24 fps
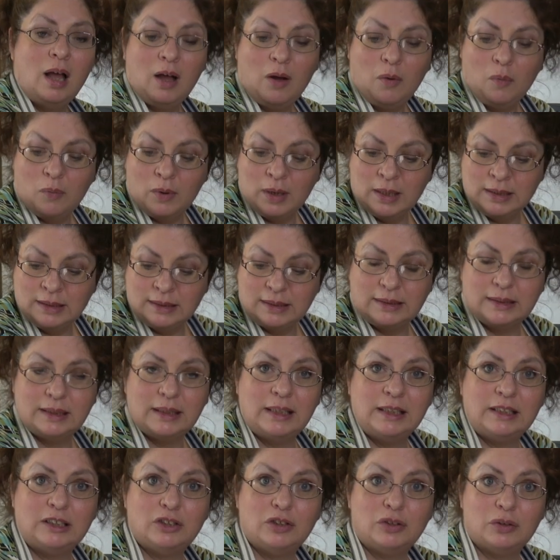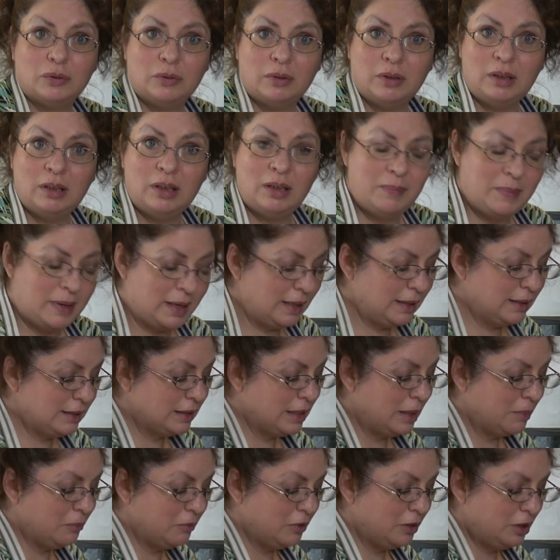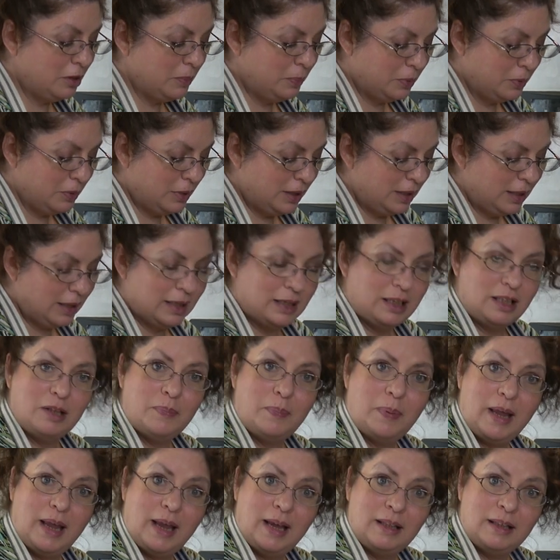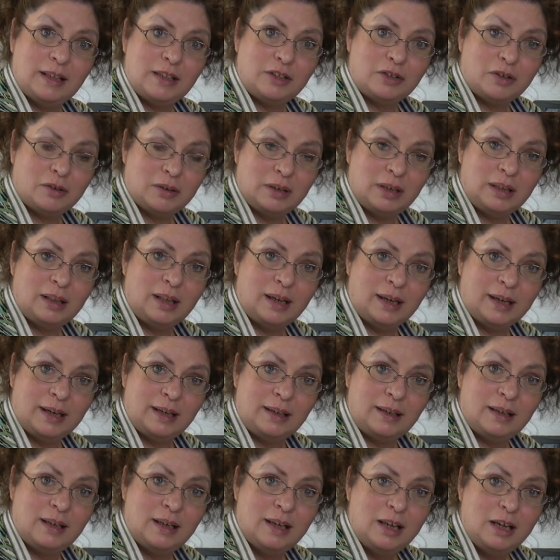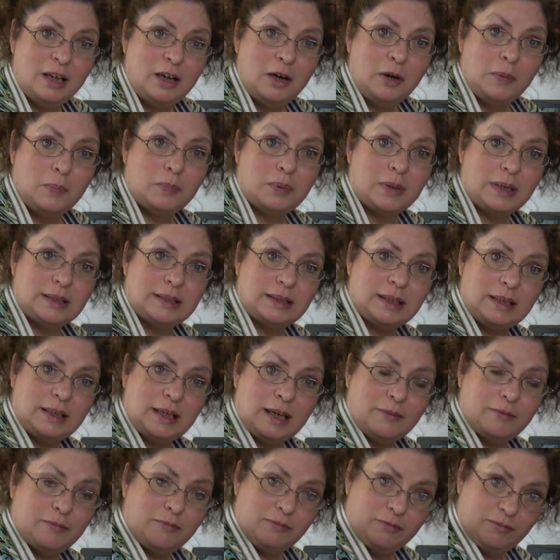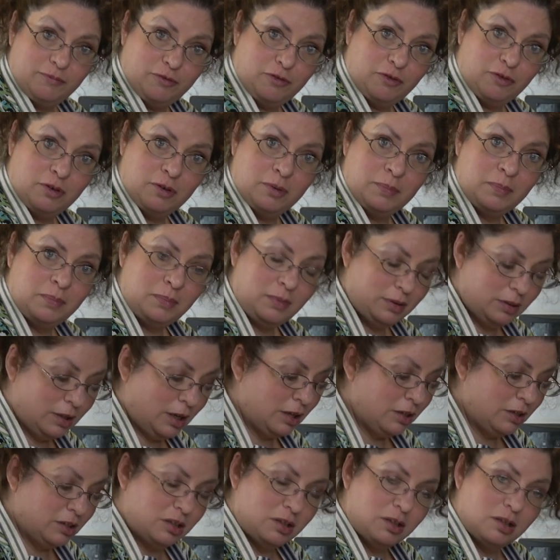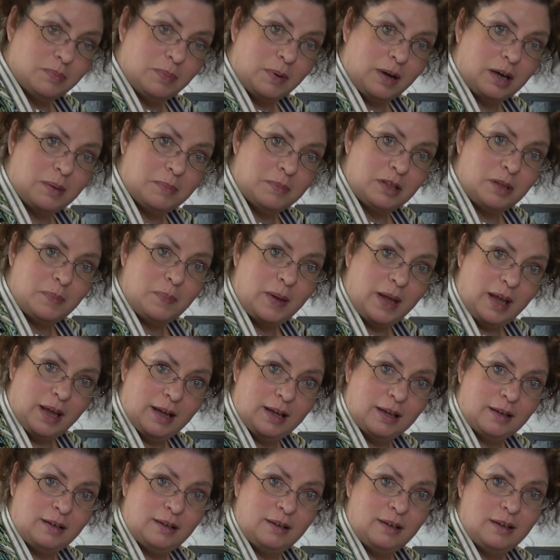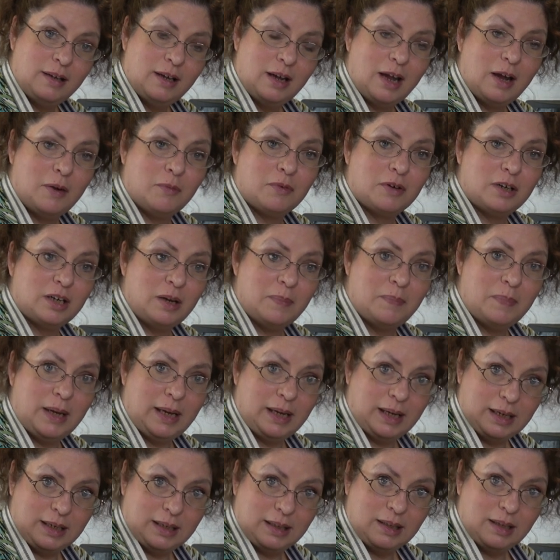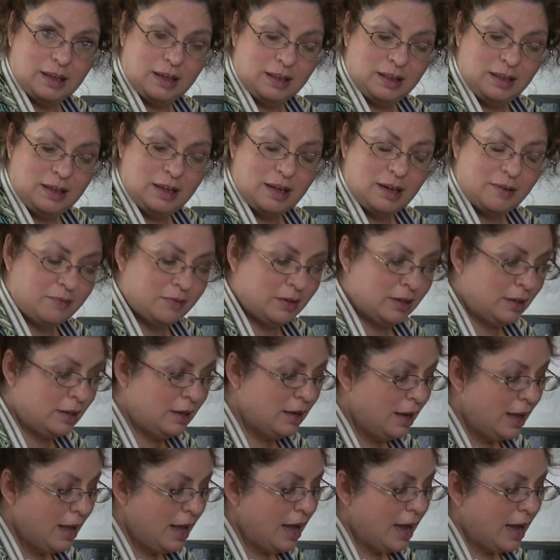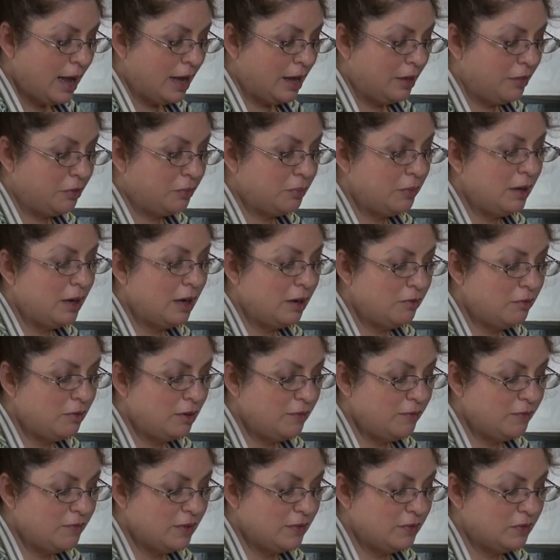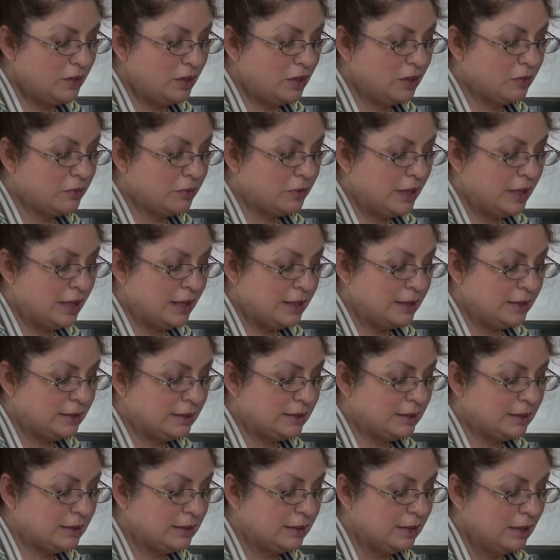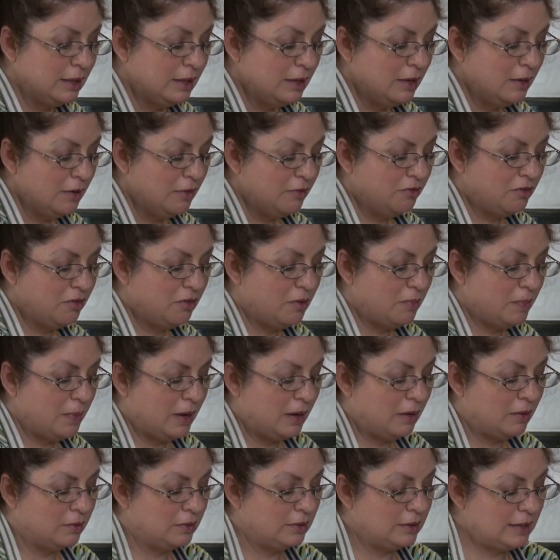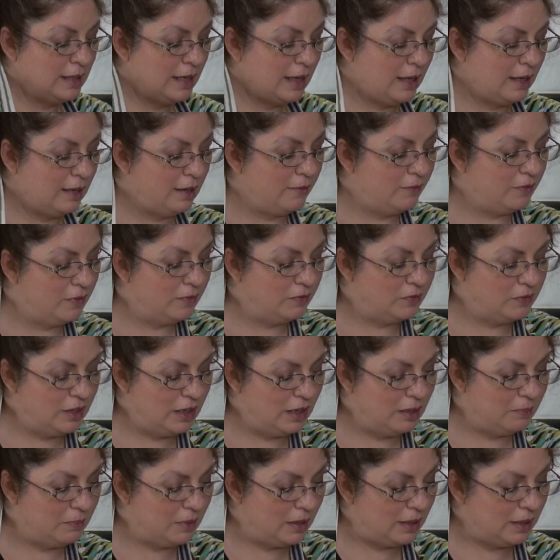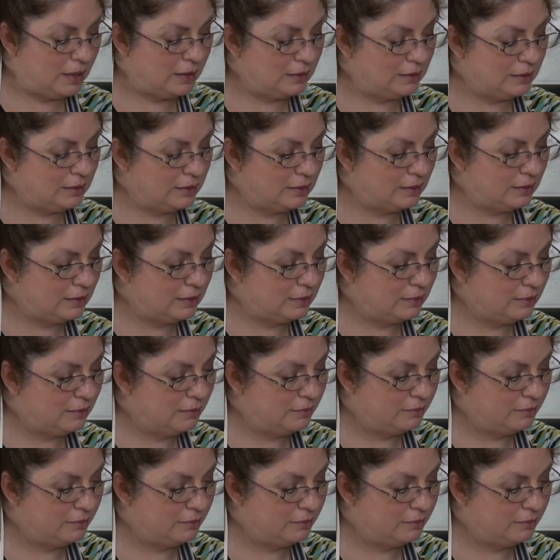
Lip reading: Once it's thoroughly mixed, I'm going to put it in the pan that's already lined, press it firm onto the bottom of the pan, and we're going to bake it in the oven at 350 degrees for about 10 to 15 minutes.